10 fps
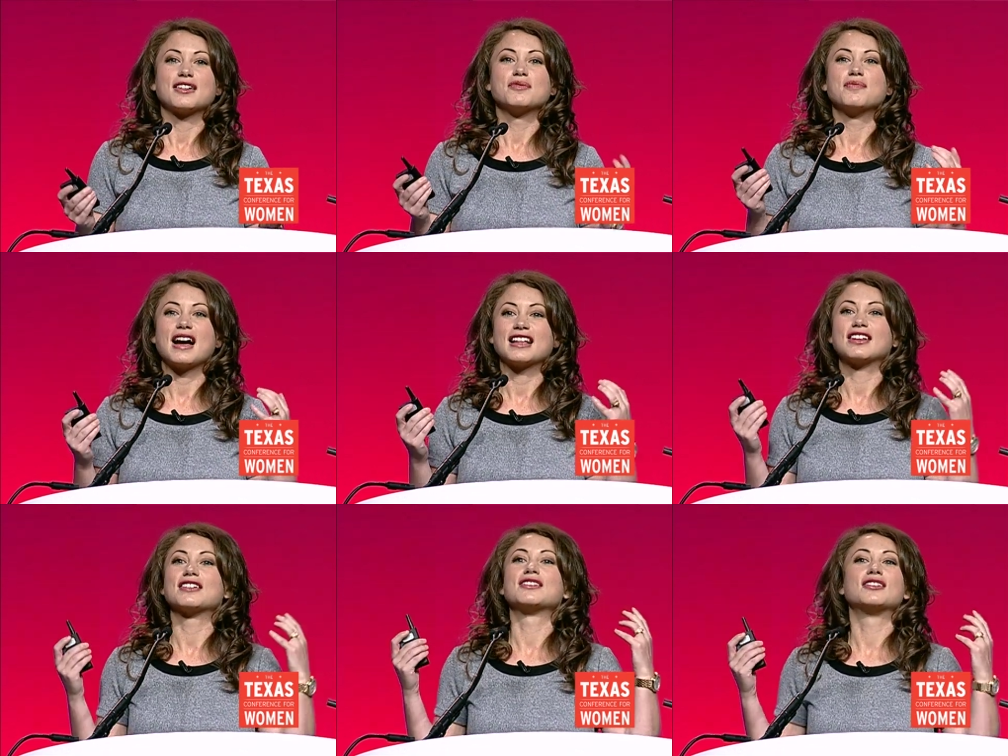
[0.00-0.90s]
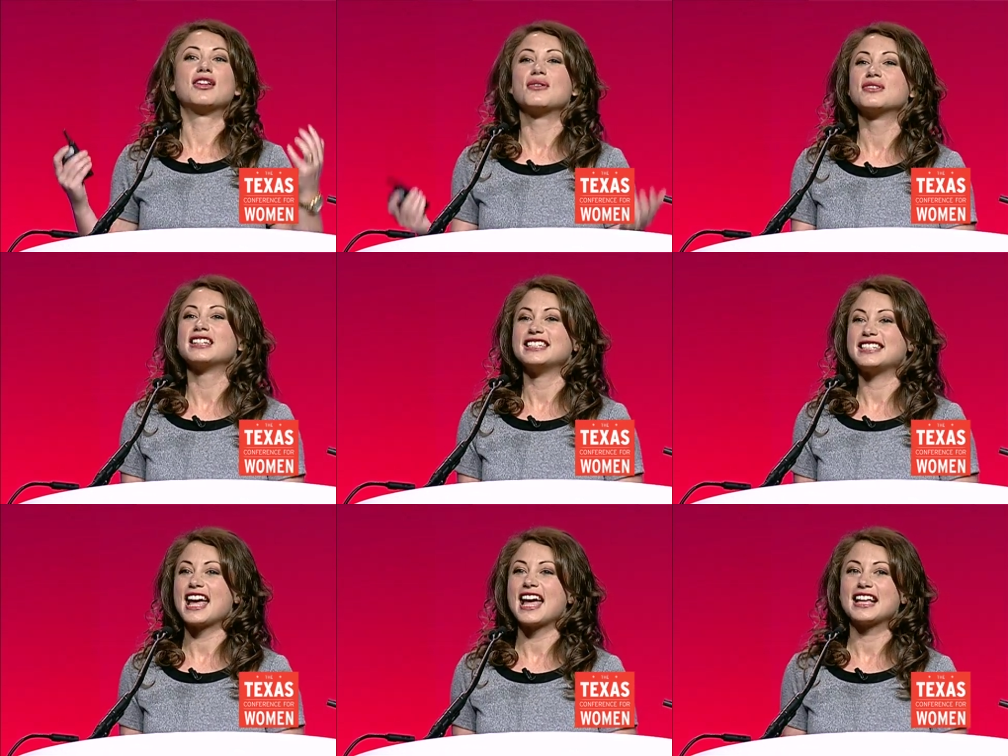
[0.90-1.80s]
my lonely
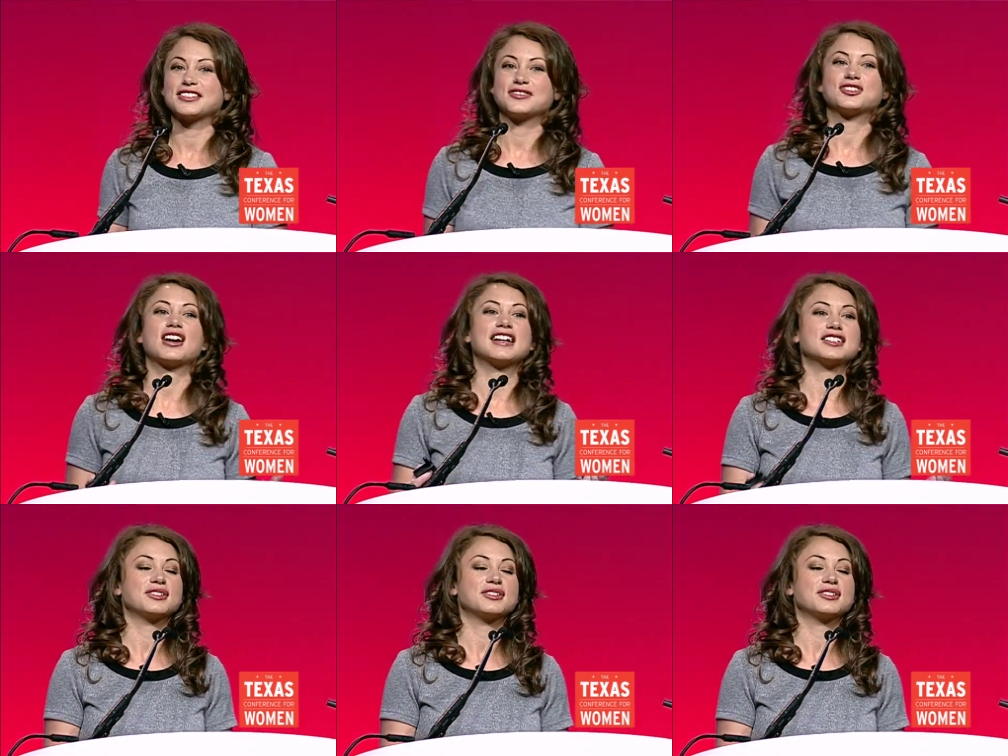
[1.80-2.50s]
days of trying